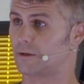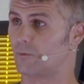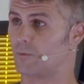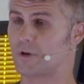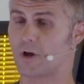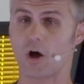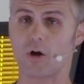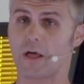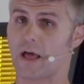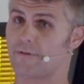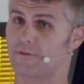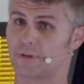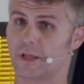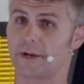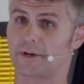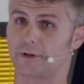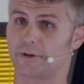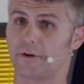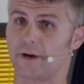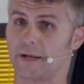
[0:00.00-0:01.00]
We all have a
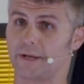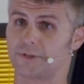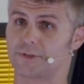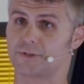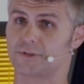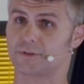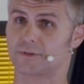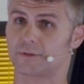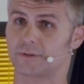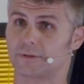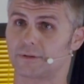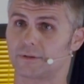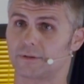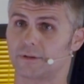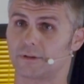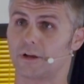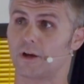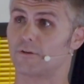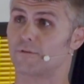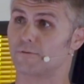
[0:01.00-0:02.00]
lot of grace
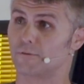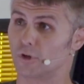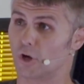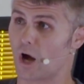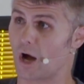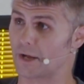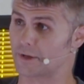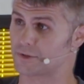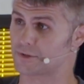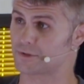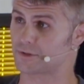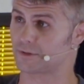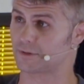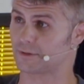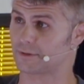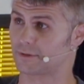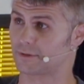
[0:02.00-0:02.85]
for us.